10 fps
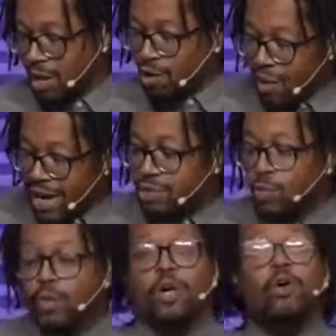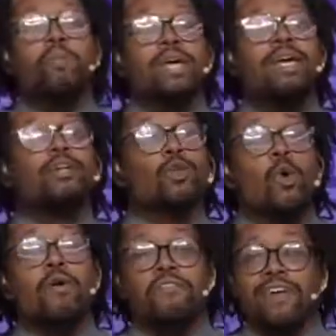Christ will be
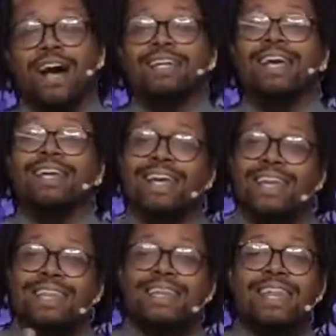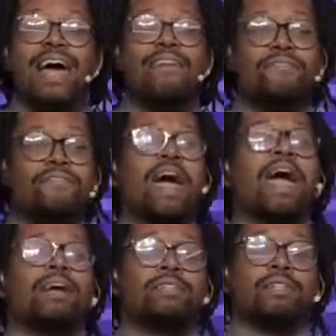glorified, and in that
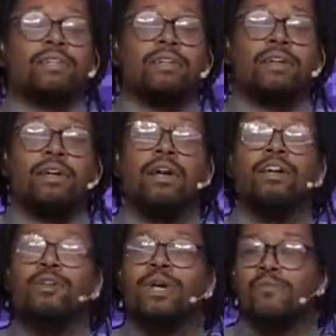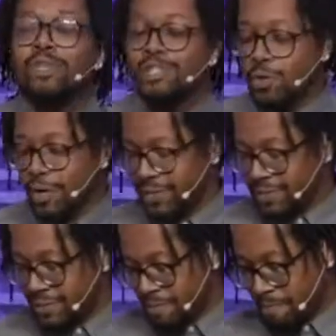fact, you can rejoice.